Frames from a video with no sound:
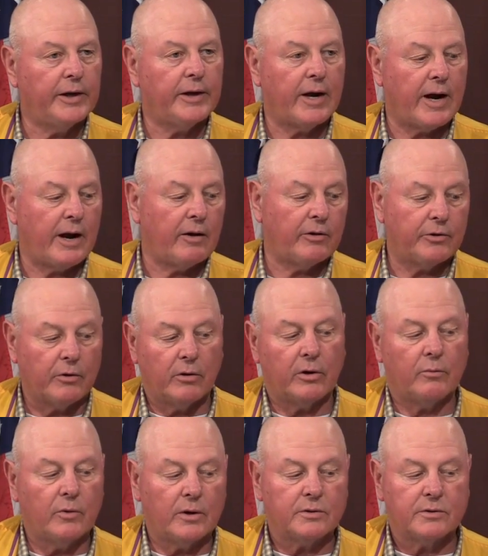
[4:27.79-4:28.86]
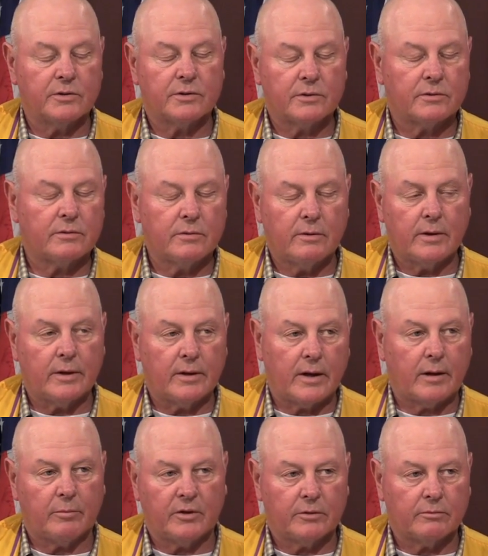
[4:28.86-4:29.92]
and I are the only ones
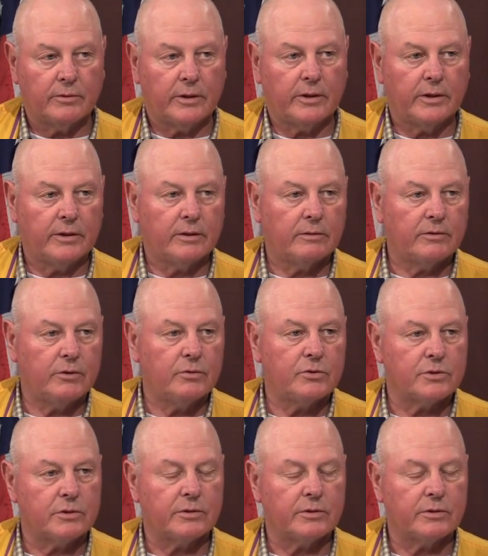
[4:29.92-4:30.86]
able to really use